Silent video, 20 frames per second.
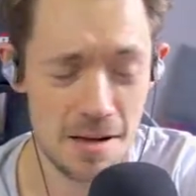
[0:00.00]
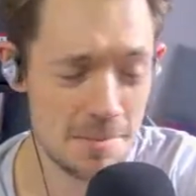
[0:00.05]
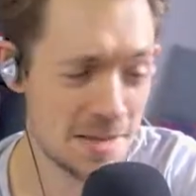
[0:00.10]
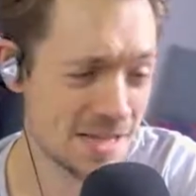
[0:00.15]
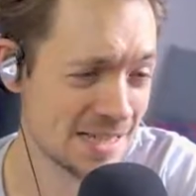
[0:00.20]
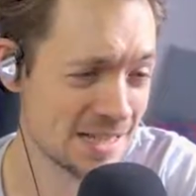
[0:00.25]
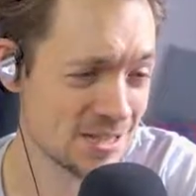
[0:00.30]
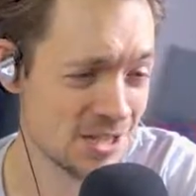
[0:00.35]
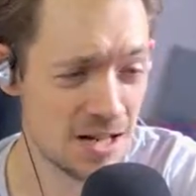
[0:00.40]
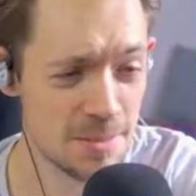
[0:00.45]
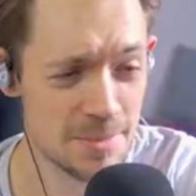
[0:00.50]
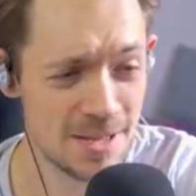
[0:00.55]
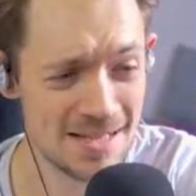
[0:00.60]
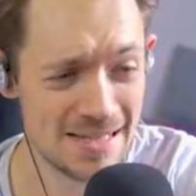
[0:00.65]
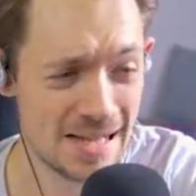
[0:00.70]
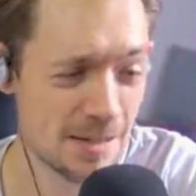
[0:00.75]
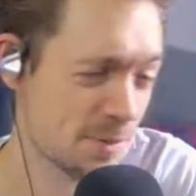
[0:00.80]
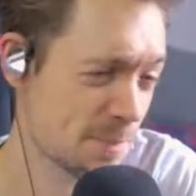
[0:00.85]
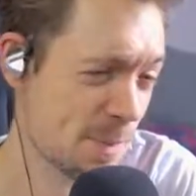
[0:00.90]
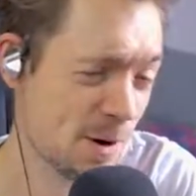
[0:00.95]
I'm eating jelly
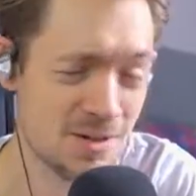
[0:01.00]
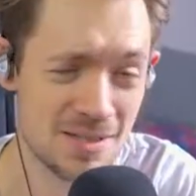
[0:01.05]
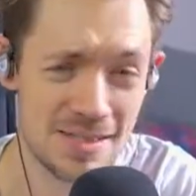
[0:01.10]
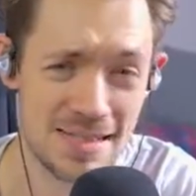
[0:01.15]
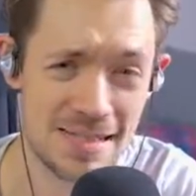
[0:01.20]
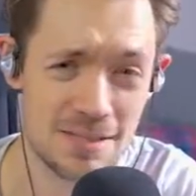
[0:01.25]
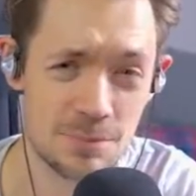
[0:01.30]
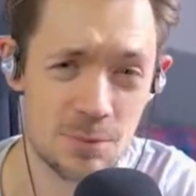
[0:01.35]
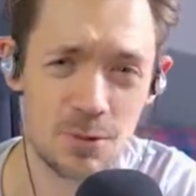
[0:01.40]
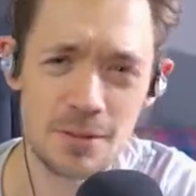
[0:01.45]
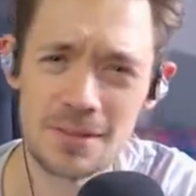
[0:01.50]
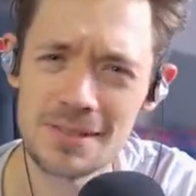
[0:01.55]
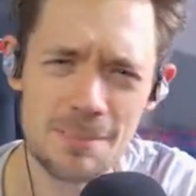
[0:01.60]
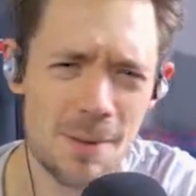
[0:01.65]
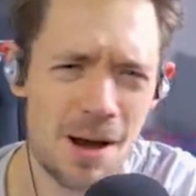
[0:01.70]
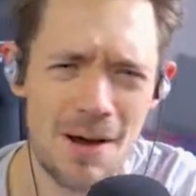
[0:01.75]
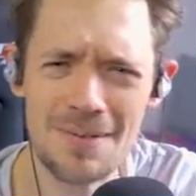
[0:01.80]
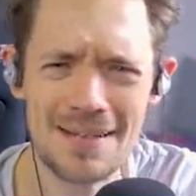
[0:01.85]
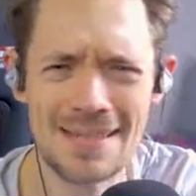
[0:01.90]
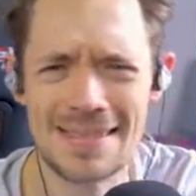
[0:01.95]
beans, having paracetamol because
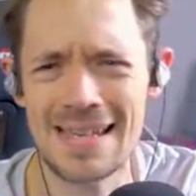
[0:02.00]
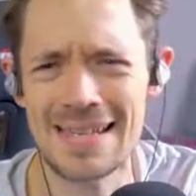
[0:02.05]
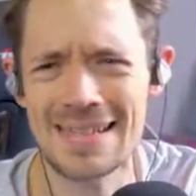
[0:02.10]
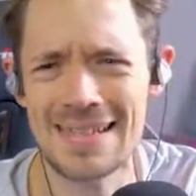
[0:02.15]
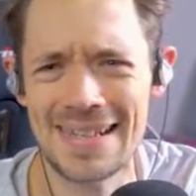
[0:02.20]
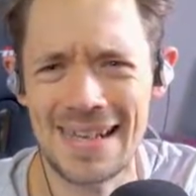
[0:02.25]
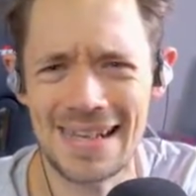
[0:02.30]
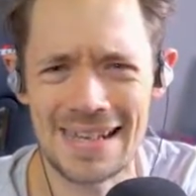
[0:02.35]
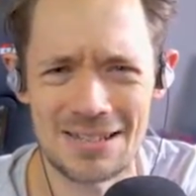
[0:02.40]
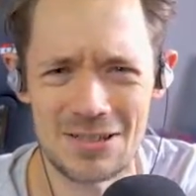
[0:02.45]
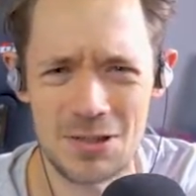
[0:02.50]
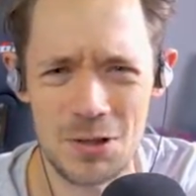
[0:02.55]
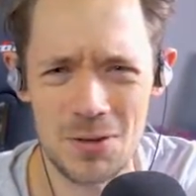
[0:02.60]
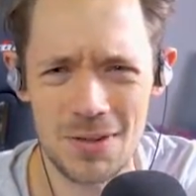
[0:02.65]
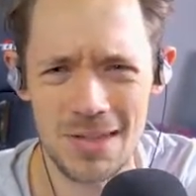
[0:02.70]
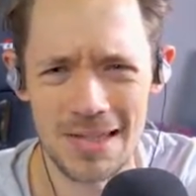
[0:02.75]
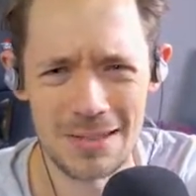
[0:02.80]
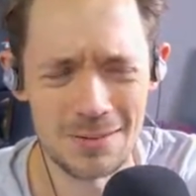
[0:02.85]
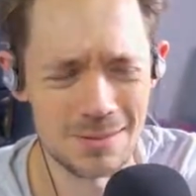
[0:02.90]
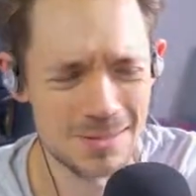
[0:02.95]
apparently that day I had a
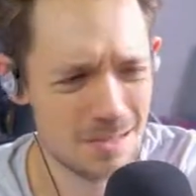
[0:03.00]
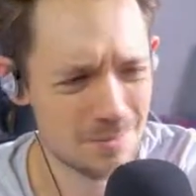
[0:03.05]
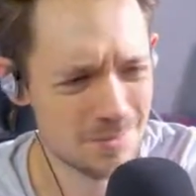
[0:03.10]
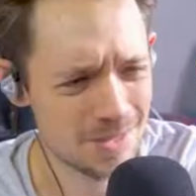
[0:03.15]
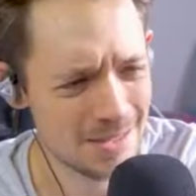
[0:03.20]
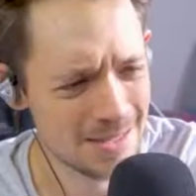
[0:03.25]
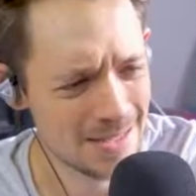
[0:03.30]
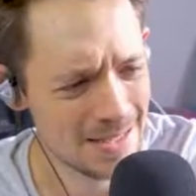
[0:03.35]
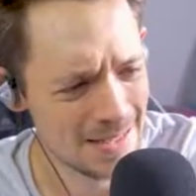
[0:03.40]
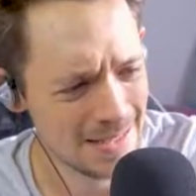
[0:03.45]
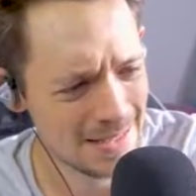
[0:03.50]
toothache or something."